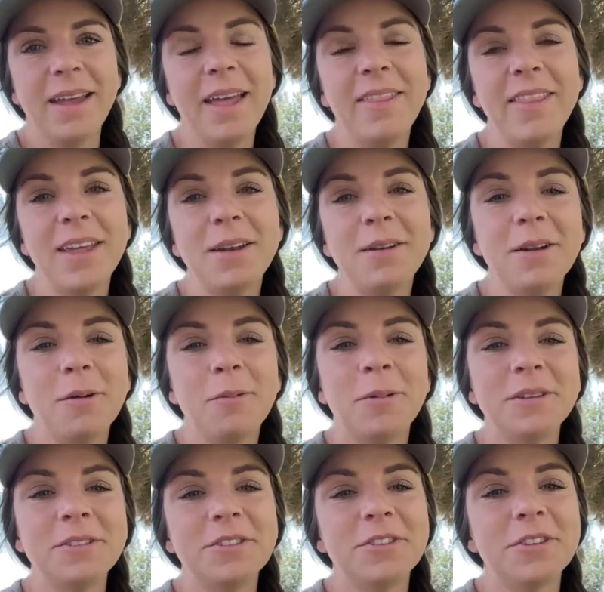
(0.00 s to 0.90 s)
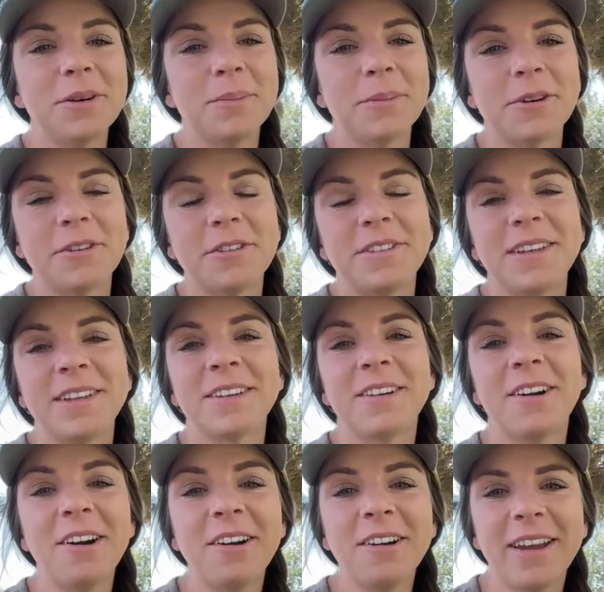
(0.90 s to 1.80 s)
And then once you're immersed in
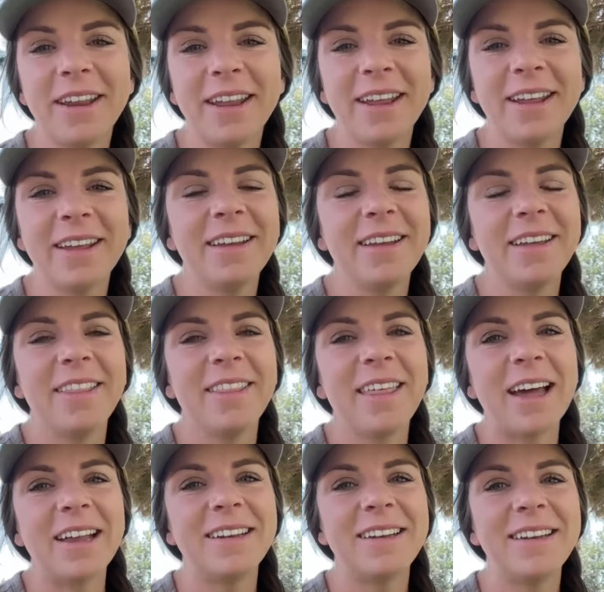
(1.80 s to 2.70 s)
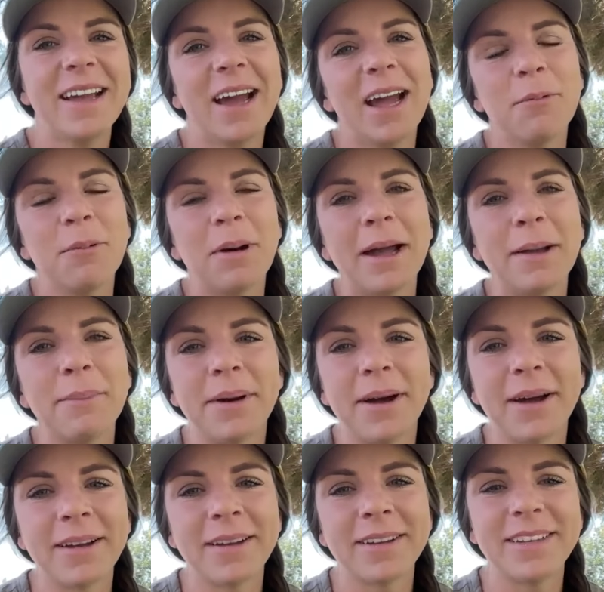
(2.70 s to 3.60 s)
gardening, that DIY
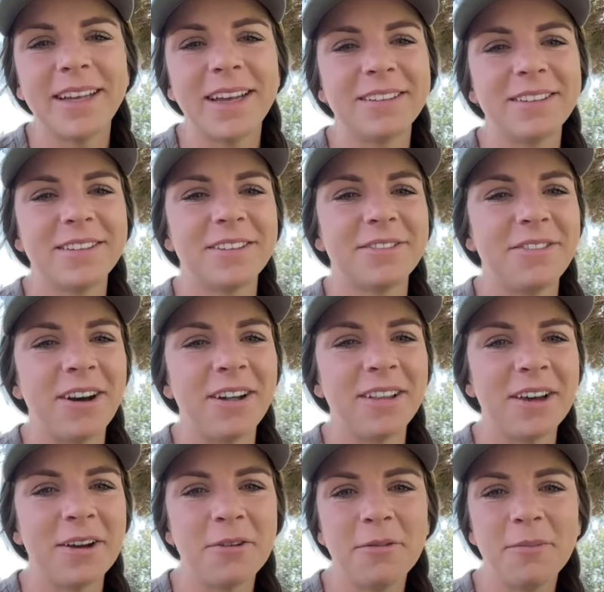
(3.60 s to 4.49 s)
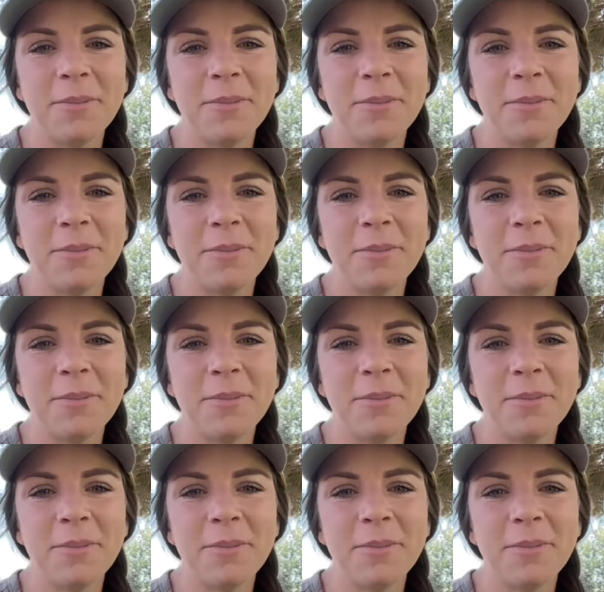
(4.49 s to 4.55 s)
bug tends to follow.